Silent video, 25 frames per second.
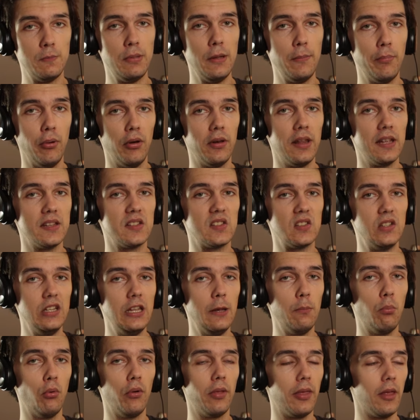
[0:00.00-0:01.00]
people that
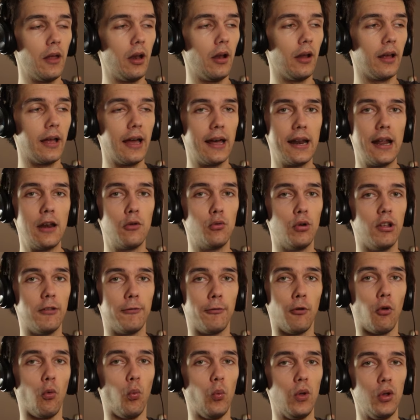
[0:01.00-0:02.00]
sleep with her gotta do it
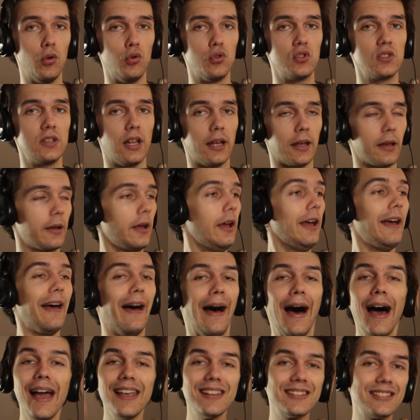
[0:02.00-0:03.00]
for views, like,
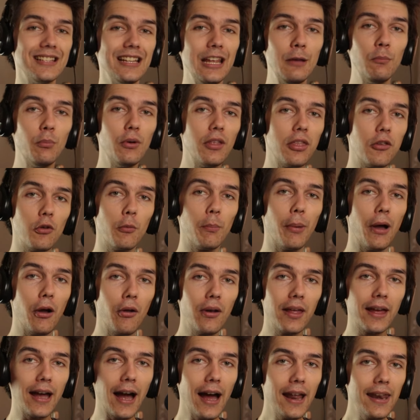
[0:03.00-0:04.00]
I sleep with your
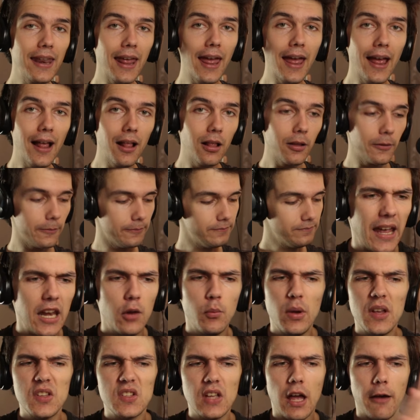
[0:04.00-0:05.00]
Shopori Adele.
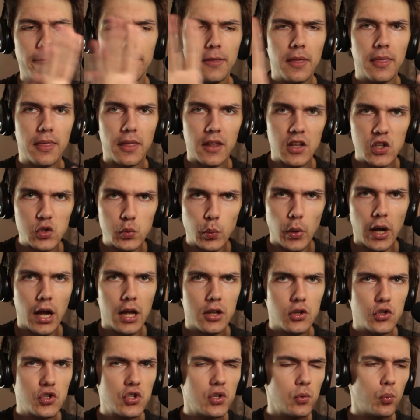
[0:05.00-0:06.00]
Anyways, after this
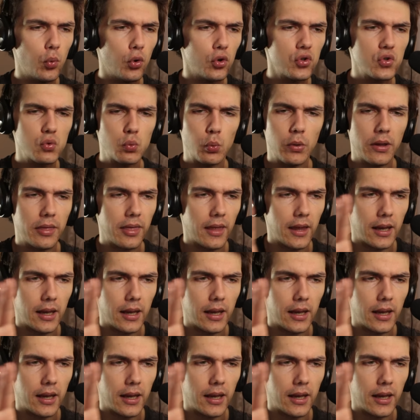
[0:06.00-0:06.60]
one, she was with